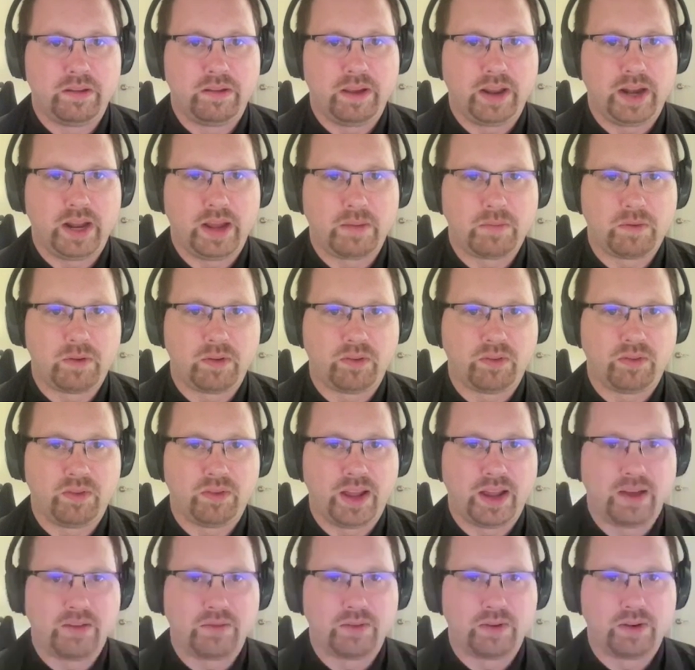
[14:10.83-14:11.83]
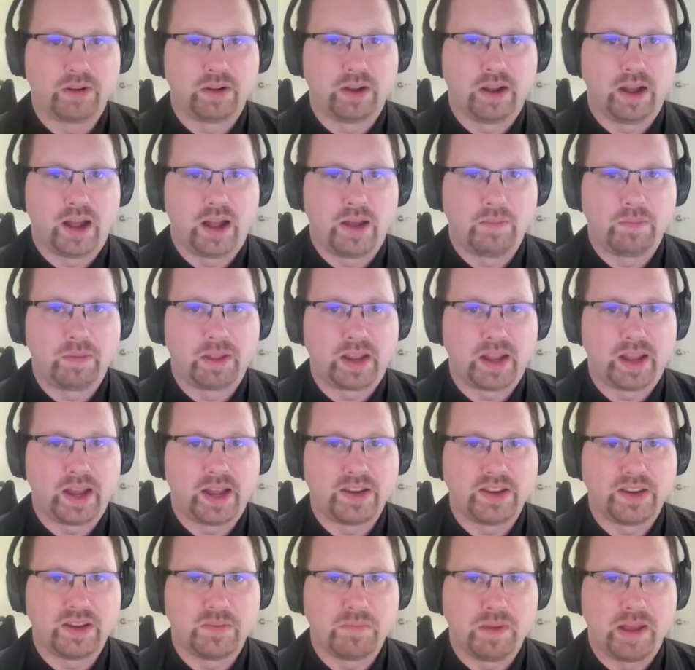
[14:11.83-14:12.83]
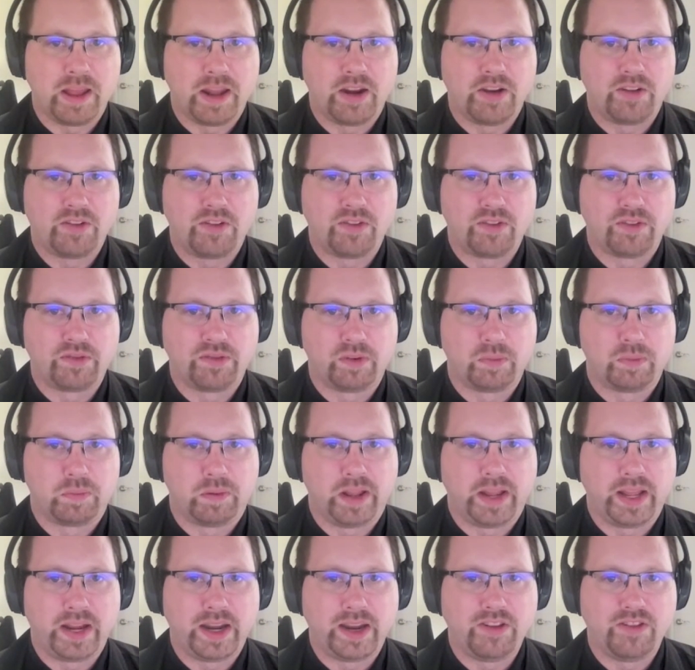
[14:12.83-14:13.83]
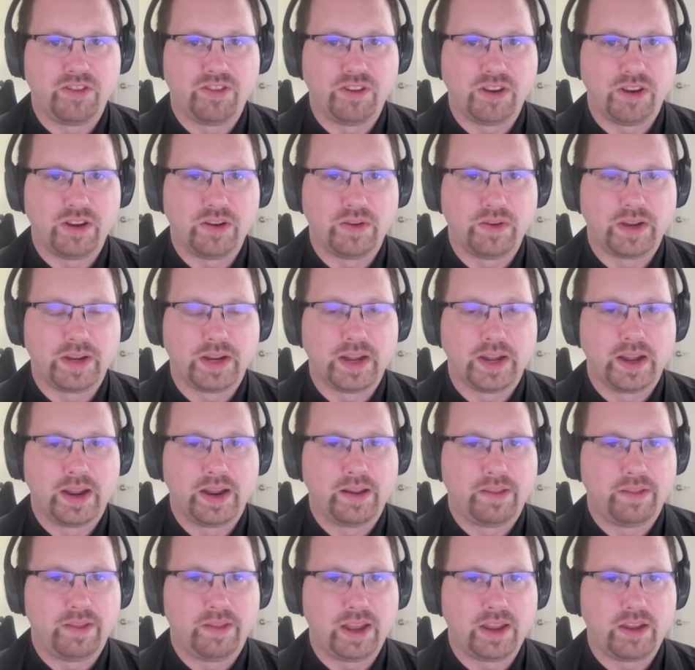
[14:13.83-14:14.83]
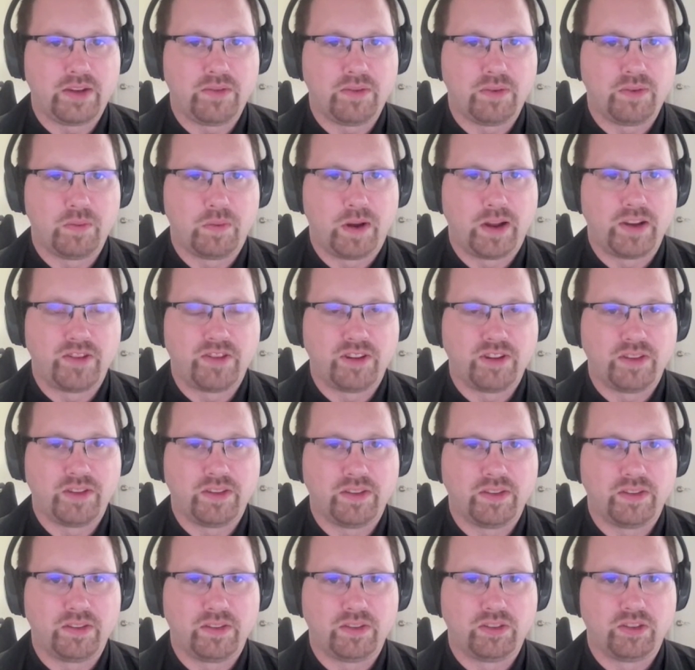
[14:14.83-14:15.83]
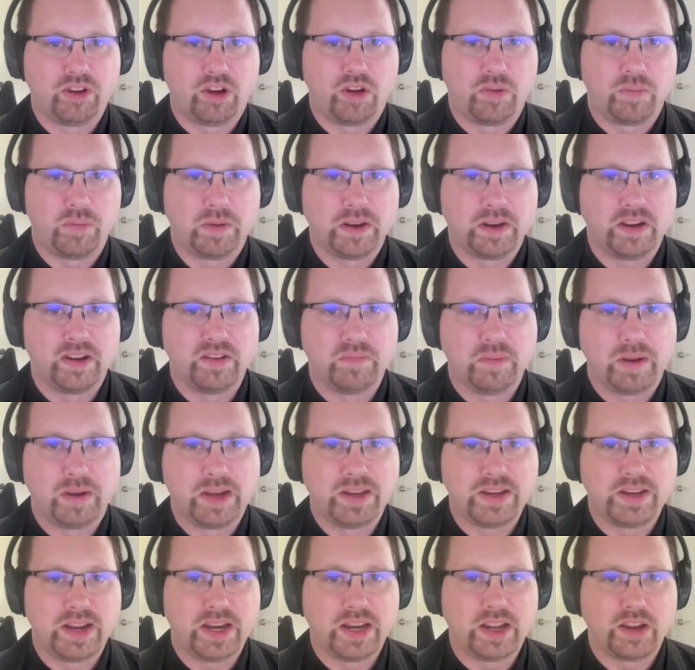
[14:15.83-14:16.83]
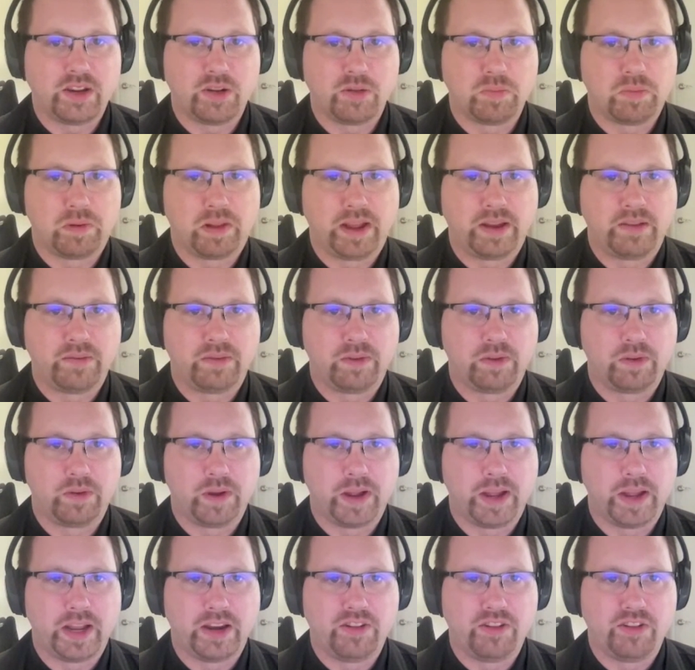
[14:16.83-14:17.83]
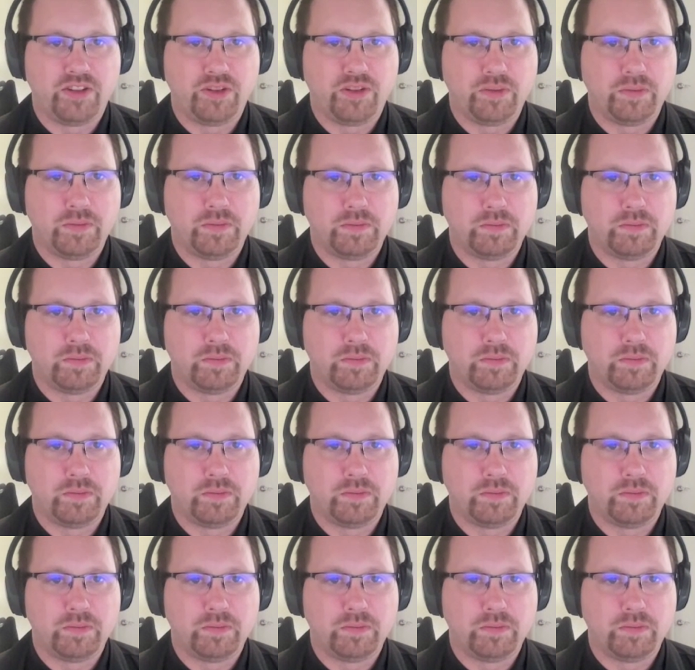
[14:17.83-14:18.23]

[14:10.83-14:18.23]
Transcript: And I'm Chris Favra. I'm the content manager for Plant Engineering, and thank you for watching this installment of Maintaining Your Plant Floor Edge.